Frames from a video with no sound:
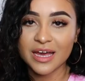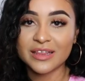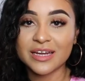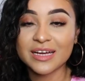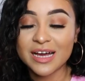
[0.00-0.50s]

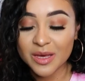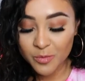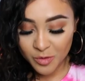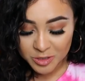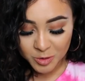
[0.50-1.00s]
and then I got
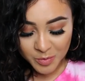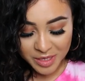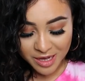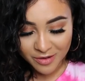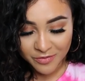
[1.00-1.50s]
him one
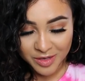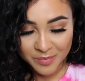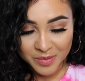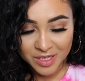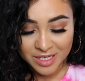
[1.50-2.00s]
swimming
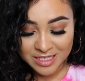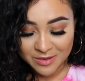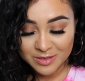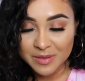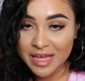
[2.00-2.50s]
outfit because I
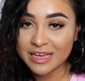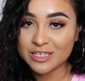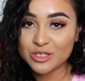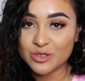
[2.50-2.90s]
was planning